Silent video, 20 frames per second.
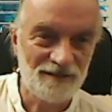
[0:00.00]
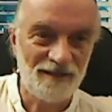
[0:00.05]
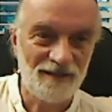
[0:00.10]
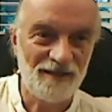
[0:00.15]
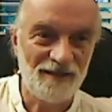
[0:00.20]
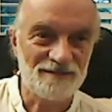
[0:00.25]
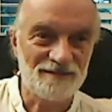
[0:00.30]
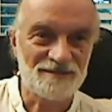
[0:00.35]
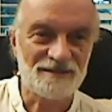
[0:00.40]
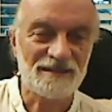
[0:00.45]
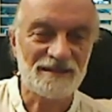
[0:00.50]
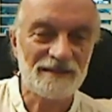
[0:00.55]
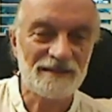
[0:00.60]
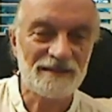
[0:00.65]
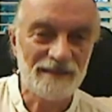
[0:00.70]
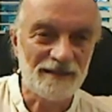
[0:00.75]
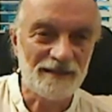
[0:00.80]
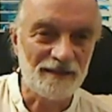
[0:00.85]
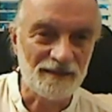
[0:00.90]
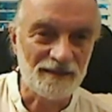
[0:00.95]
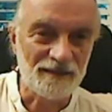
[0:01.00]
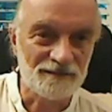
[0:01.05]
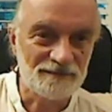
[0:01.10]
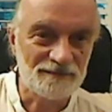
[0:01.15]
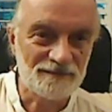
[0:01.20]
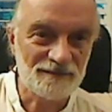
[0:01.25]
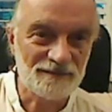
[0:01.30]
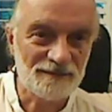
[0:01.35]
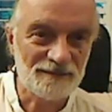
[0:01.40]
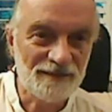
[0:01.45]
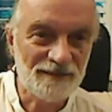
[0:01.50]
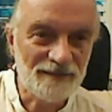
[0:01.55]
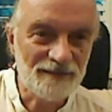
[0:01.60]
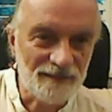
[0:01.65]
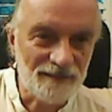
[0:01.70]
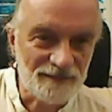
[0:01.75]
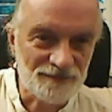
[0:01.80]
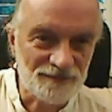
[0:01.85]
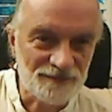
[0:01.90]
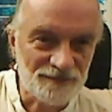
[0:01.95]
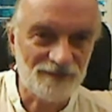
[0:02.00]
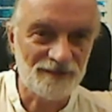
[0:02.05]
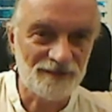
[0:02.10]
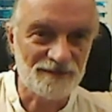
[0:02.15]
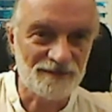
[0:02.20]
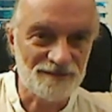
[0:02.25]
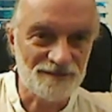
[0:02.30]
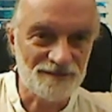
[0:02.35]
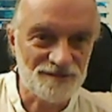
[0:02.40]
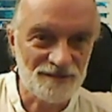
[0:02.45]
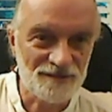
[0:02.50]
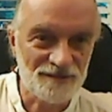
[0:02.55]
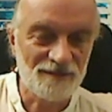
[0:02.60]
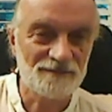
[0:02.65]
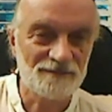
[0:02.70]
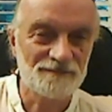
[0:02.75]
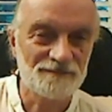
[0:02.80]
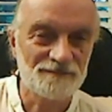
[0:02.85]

as clinging to things, you know.